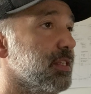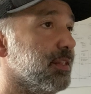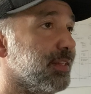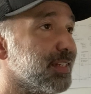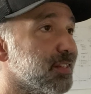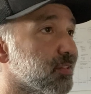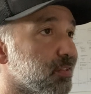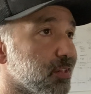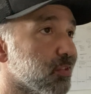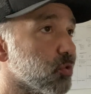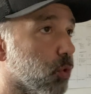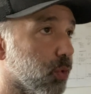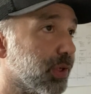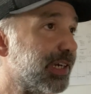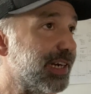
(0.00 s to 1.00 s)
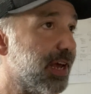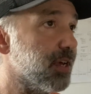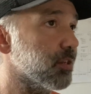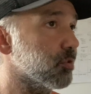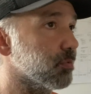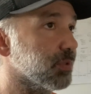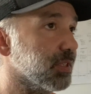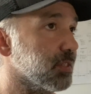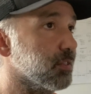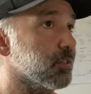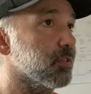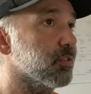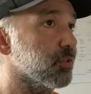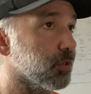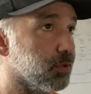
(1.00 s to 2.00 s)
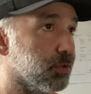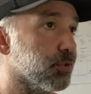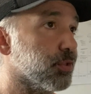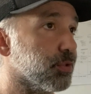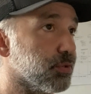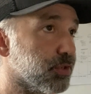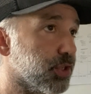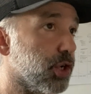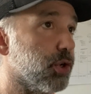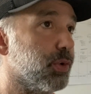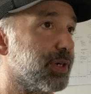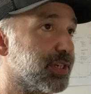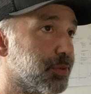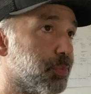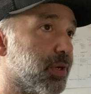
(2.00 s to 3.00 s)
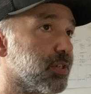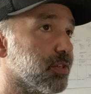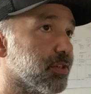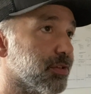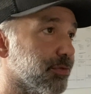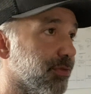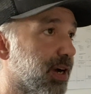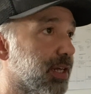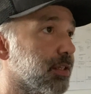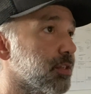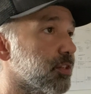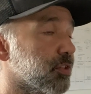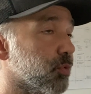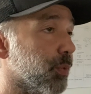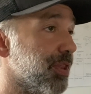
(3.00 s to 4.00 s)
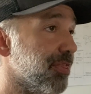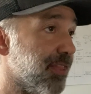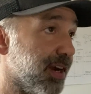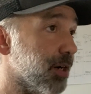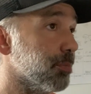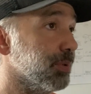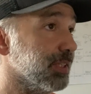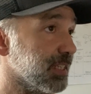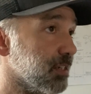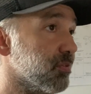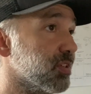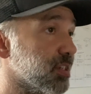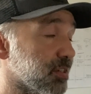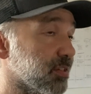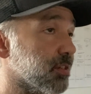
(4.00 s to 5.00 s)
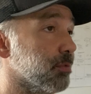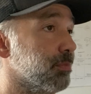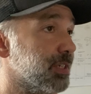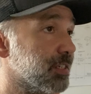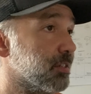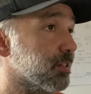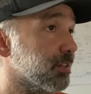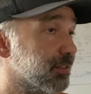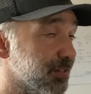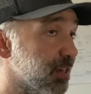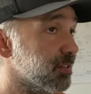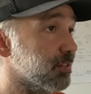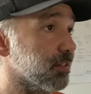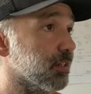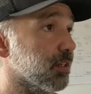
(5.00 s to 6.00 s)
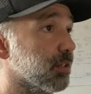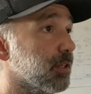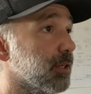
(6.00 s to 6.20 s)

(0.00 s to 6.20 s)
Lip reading: these disorganized religions also show expressions of violence when their belief system is contested.